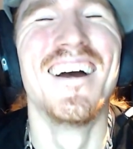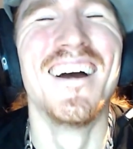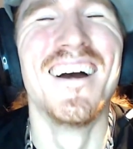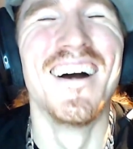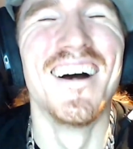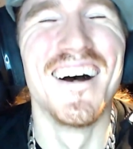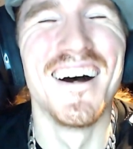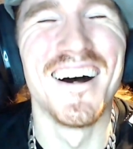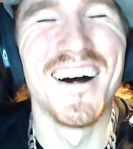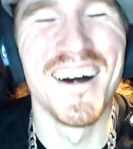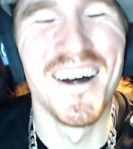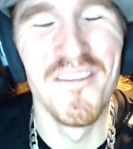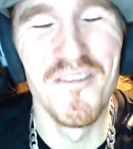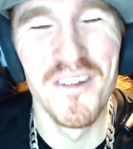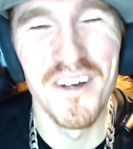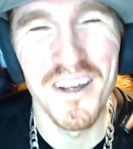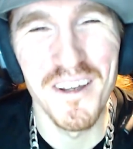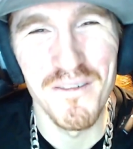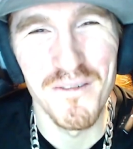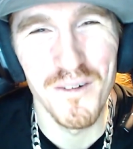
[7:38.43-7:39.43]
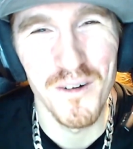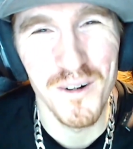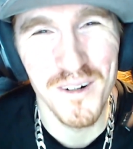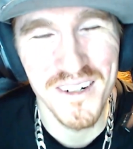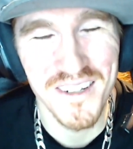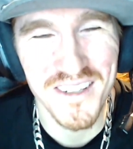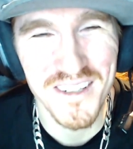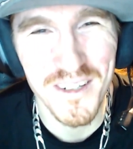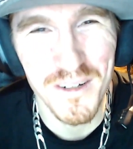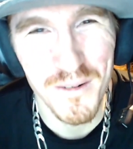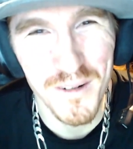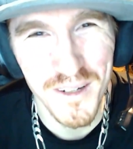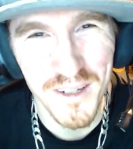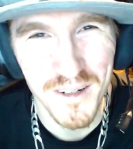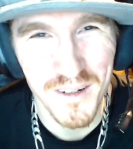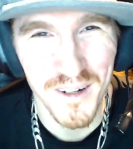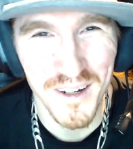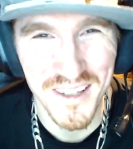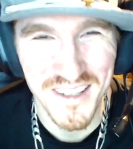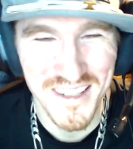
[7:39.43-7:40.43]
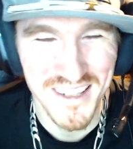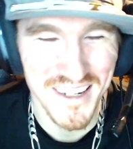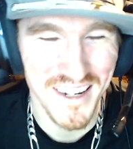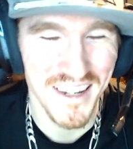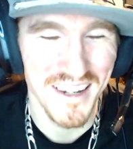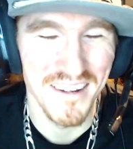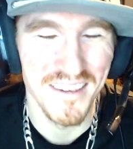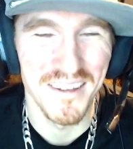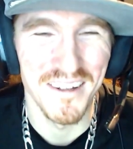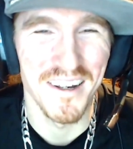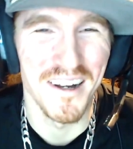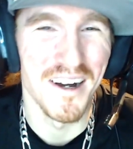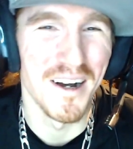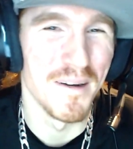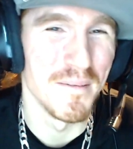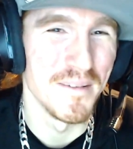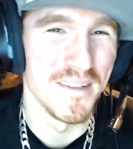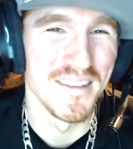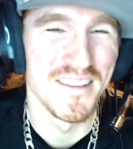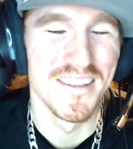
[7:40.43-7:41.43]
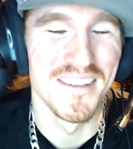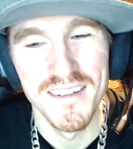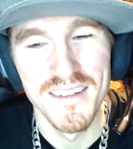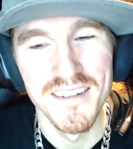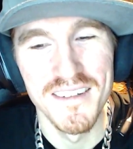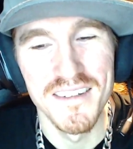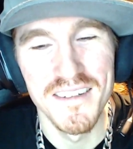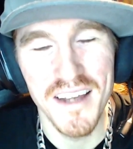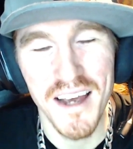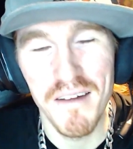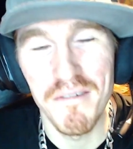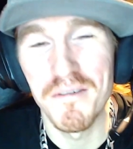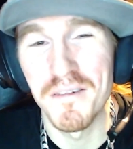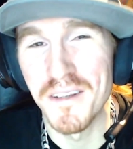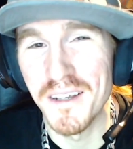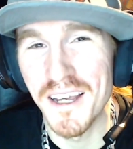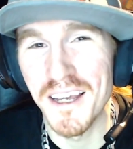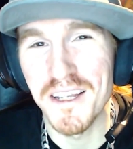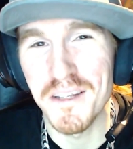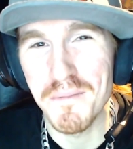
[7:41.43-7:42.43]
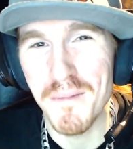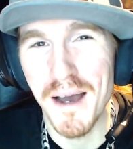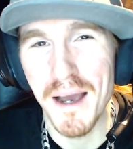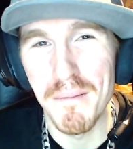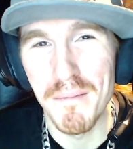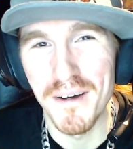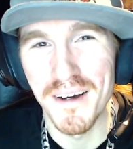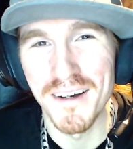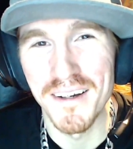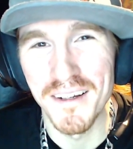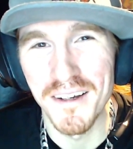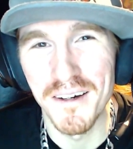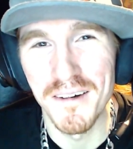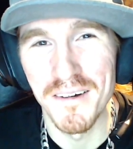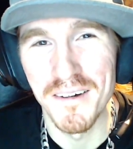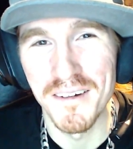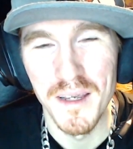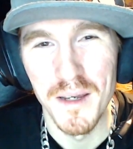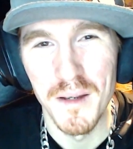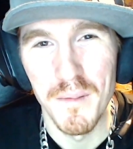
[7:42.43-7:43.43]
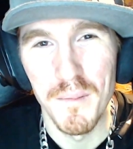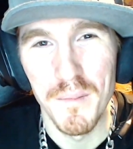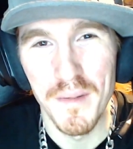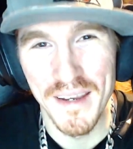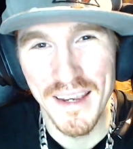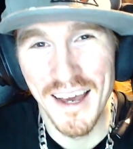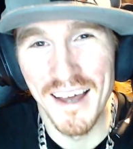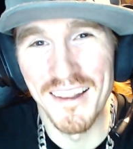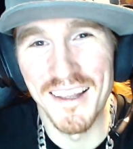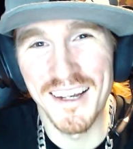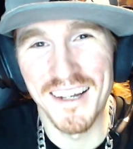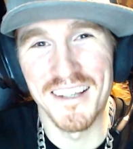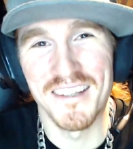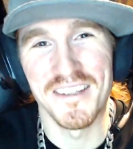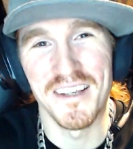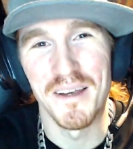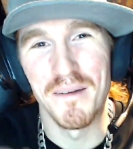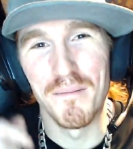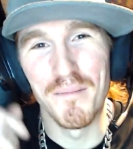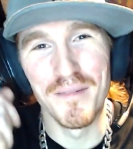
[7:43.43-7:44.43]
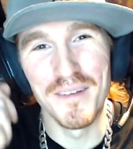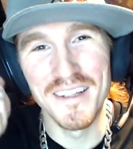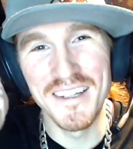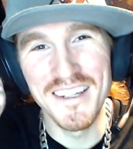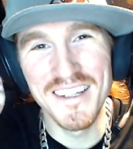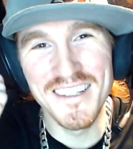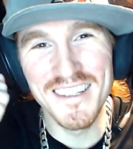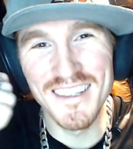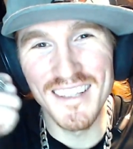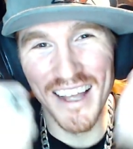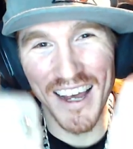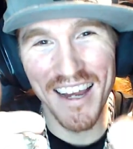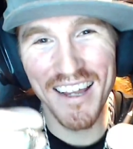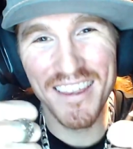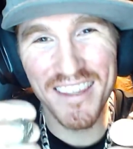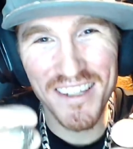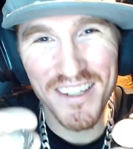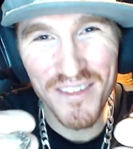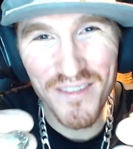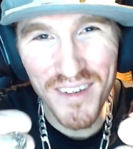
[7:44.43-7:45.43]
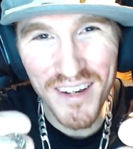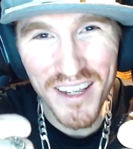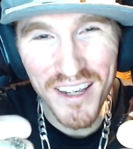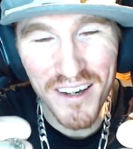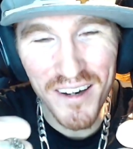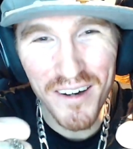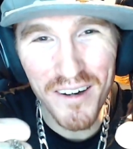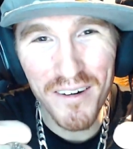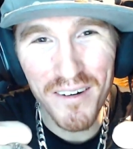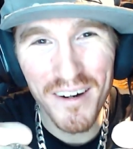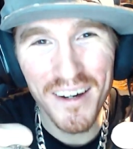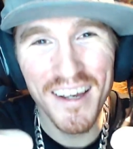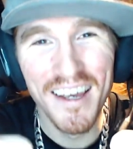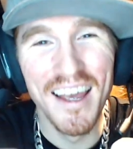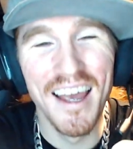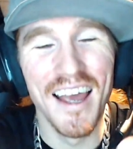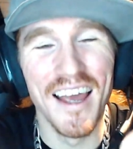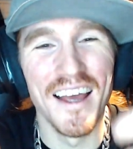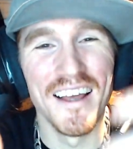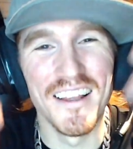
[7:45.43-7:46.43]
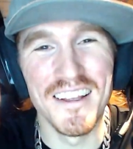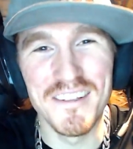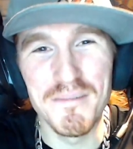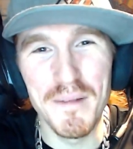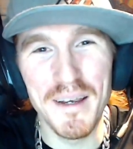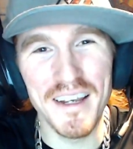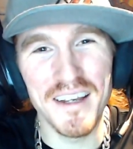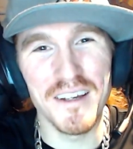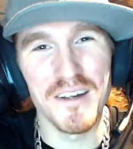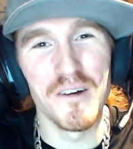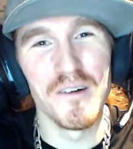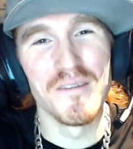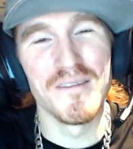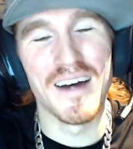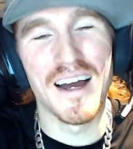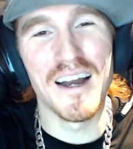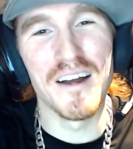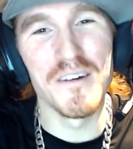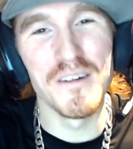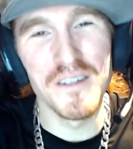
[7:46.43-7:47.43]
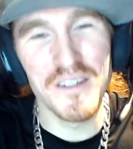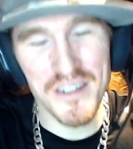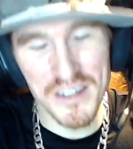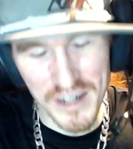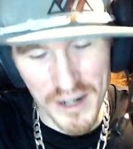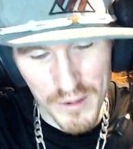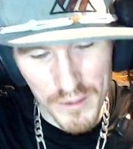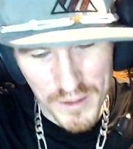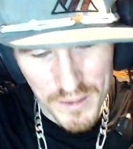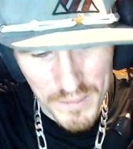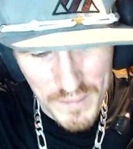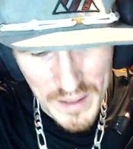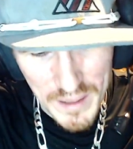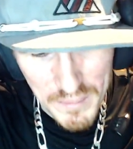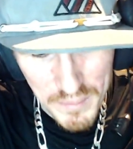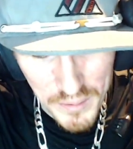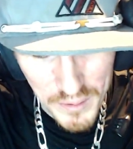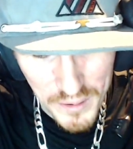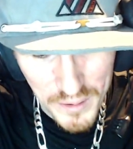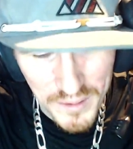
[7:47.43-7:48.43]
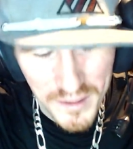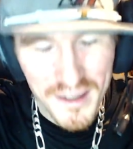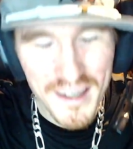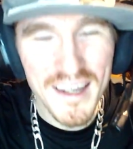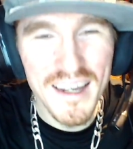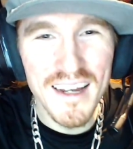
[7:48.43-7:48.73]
I'm looking forward to see what you all state in the comments. Definitely gets my brain going. But yeah, like I said, please like this video. Let's make it go viral. Share with people.